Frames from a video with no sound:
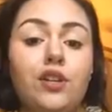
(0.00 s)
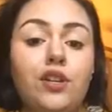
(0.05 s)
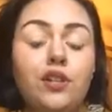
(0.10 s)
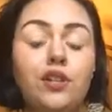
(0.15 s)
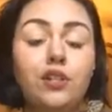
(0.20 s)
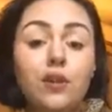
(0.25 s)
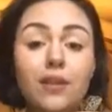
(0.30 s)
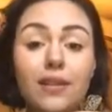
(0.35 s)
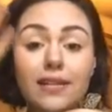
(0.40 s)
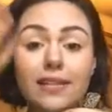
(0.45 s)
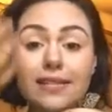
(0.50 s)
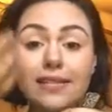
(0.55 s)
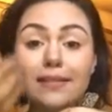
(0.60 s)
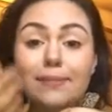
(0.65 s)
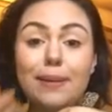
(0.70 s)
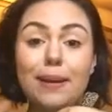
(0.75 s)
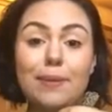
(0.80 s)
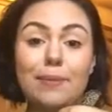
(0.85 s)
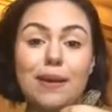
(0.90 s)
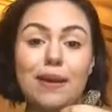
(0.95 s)
So this is
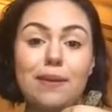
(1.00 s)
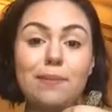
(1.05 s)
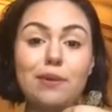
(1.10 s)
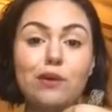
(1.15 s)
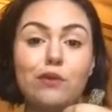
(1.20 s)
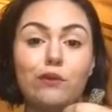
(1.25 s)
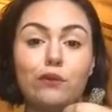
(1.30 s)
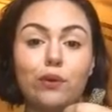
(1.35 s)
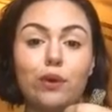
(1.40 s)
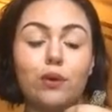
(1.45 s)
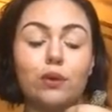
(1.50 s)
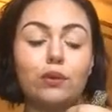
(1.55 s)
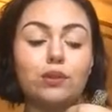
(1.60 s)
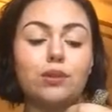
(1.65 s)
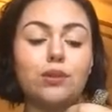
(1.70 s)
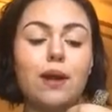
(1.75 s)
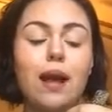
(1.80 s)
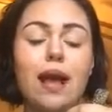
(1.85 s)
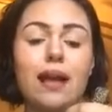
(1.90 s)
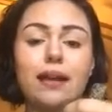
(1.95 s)
my baby frilled
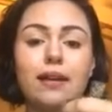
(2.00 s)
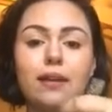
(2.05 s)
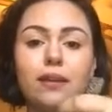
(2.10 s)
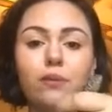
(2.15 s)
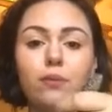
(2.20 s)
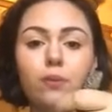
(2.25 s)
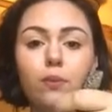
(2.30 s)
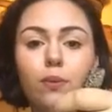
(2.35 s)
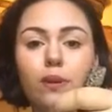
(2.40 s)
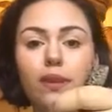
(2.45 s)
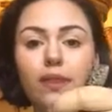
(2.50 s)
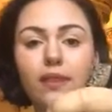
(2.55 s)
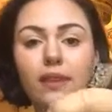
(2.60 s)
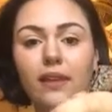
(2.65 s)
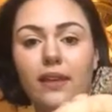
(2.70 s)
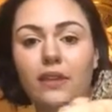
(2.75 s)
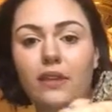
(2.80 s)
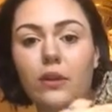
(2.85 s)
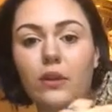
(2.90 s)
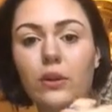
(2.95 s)
dragon with
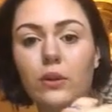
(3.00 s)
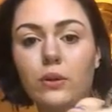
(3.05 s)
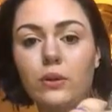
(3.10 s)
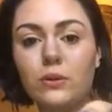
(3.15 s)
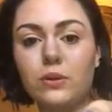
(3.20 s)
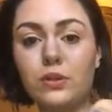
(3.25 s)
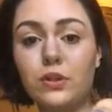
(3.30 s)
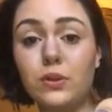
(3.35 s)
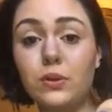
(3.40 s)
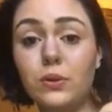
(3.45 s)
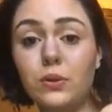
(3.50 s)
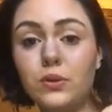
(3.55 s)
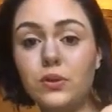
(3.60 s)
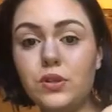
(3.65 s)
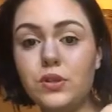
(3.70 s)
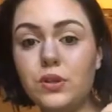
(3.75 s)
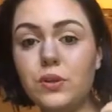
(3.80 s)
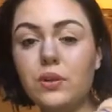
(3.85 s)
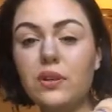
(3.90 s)
like the little tutu.